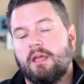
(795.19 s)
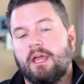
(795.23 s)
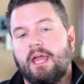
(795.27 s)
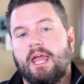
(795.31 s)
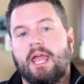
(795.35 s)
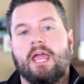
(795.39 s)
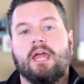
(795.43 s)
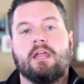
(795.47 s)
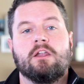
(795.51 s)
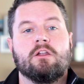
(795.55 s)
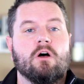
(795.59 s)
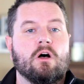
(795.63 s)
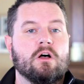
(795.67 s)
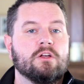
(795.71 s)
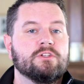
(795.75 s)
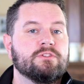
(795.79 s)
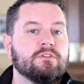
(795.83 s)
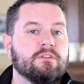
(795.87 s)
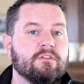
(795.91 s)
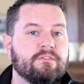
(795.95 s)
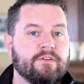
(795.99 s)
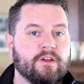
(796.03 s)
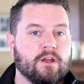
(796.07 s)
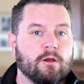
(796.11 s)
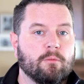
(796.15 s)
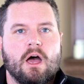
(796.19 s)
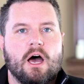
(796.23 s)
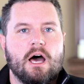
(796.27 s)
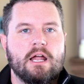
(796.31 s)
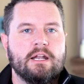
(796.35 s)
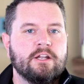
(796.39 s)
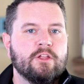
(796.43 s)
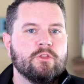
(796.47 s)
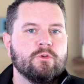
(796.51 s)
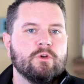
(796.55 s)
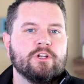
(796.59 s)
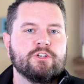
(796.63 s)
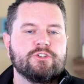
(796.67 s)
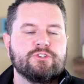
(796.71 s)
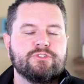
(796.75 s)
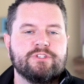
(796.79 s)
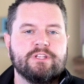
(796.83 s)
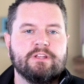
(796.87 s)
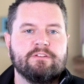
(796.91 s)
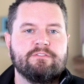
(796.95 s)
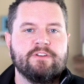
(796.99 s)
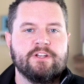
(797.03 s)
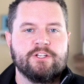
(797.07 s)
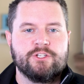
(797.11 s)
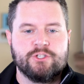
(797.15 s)
and also the fingerprint. Another
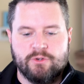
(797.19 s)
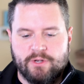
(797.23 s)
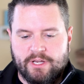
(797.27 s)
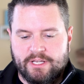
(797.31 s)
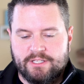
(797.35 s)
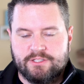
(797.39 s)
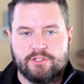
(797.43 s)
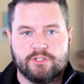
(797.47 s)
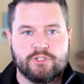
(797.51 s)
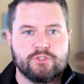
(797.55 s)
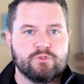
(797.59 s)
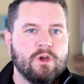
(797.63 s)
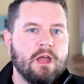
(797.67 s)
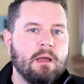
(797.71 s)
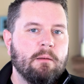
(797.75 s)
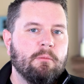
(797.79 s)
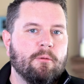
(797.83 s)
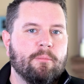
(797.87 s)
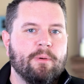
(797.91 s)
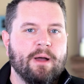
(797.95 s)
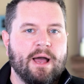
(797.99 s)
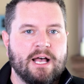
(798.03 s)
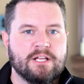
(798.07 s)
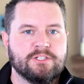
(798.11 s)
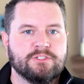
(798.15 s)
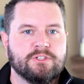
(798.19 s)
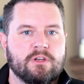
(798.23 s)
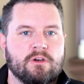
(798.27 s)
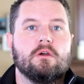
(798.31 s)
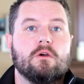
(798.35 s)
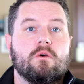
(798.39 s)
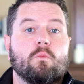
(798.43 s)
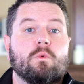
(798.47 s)
interesting feature is the scramble passcode.